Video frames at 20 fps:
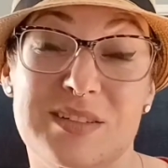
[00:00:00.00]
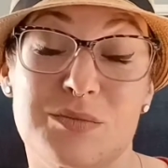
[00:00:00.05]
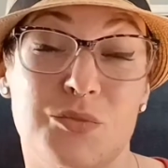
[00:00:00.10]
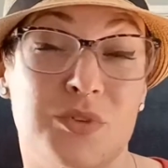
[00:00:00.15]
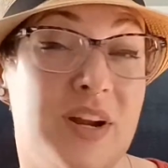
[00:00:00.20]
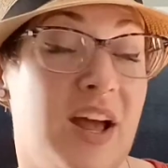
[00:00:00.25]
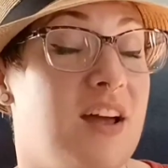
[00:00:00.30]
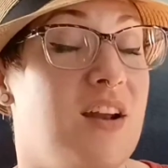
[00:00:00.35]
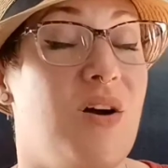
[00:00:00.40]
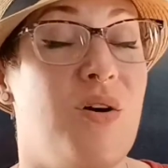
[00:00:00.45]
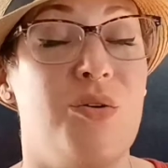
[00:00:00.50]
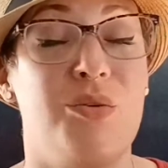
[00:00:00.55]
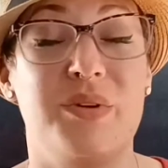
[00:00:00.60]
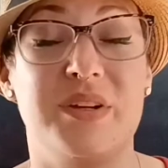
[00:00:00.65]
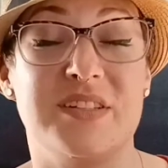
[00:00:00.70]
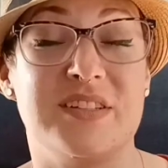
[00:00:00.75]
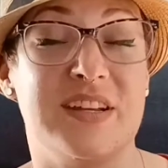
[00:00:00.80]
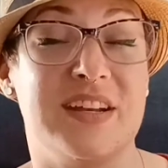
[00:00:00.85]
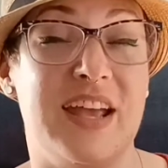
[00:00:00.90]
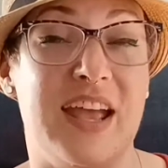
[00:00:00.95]
We're not
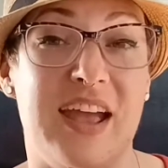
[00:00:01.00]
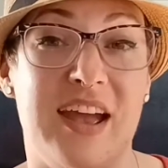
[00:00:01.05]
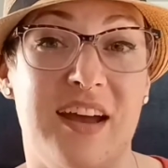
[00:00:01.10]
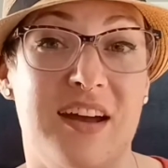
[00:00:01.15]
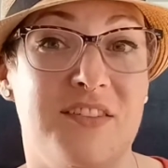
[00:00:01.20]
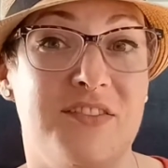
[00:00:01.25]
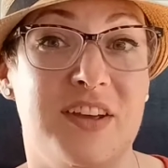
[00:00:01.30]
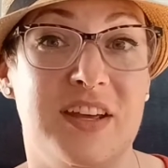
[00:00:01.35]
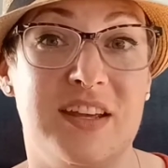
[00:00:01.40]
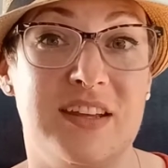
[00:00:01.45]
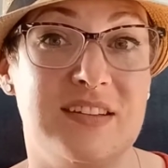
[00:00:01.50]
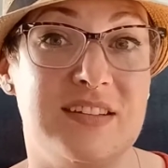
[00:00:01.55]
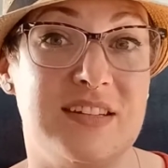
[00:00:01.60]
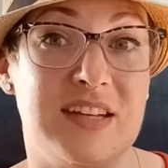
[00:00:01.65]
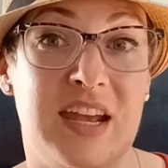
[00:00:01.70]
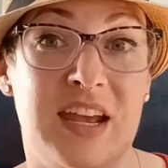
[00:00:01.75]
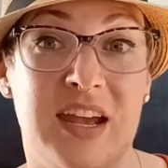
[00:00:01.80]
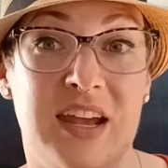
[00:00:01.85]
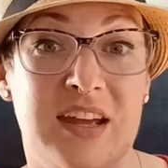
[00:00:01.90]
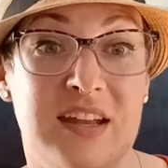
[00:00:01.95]
always going to have it
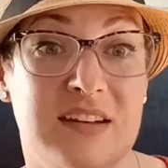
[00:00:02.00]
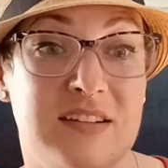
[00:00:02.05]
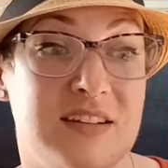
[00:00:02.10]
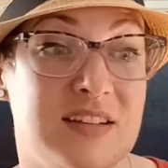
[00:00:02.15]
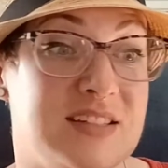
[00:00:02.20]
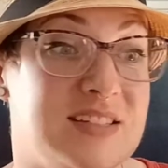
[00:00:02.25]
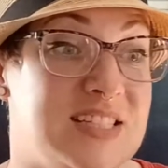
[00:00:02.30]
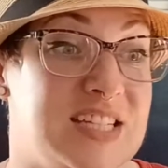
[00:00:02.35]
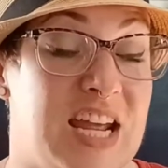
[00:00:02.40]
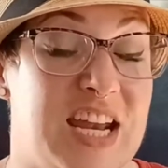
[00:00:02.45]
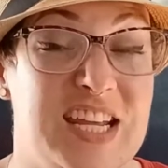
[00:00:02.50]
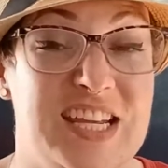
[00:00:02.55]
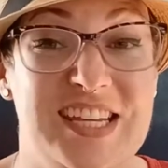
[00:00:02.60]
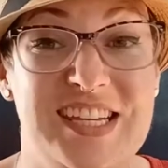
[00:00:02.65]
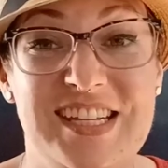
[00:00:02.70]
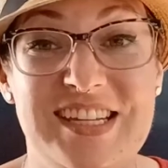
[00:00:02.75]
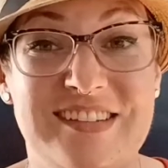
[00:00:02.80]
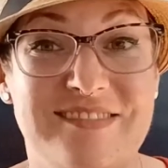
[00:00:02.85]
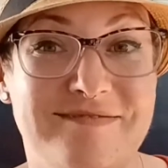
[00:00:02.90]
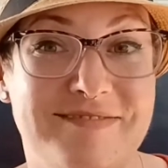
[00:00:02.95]
at a
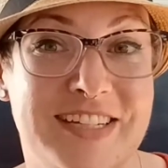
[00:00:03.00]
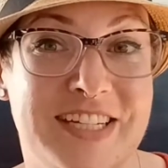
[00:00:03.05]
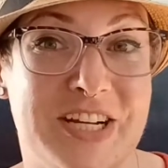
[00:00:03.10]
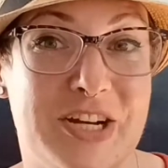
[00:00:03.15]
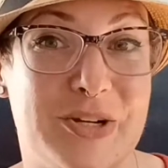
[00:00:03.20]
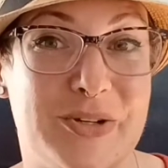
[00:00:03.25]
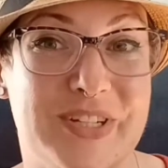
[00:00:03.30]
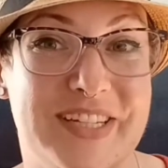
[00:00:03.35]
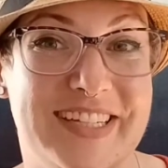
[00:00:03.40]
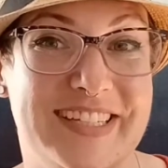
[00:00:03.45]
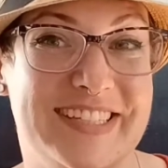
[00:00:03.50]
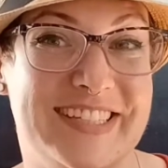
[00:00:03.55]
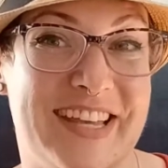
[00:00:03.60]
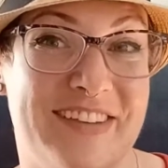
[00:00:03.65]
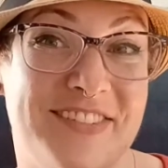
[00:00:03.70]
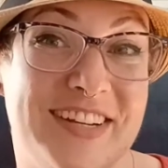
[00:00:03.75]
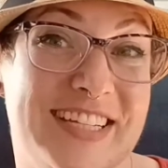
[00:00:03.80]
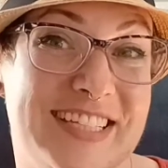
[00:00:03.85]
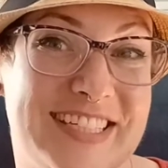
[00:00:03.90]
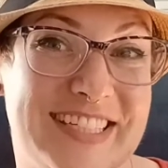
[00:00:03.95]
steady,
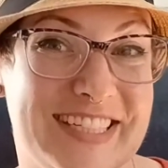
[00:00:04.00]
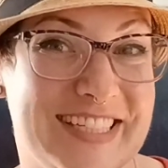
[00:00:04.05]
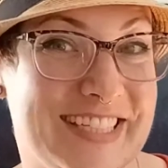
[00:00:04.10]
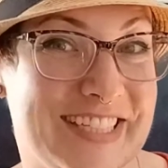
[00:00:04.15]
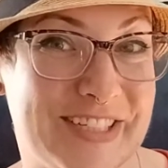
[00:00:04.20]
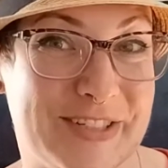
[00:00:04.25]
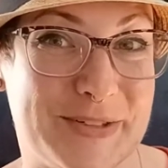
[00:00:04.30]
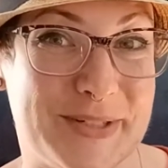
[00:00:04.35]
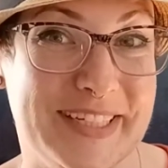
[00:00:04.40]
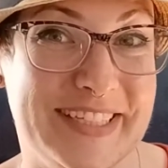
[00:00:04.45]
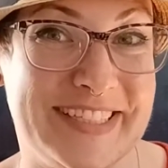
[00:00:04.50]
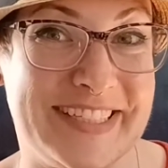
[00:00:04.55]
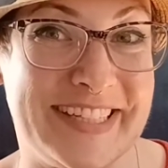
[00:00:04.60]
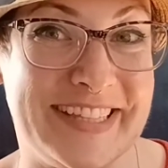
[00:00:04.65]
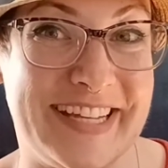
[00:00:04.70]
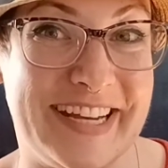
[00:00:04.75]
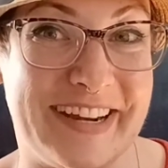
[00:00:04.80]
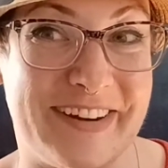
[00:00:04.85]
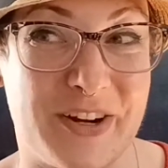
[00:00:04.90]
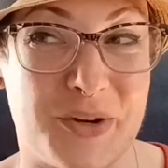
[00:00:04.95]
76 degrees in
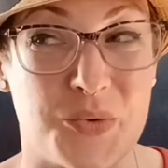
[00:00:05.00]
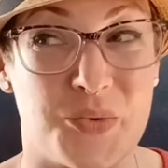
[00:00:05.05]
there.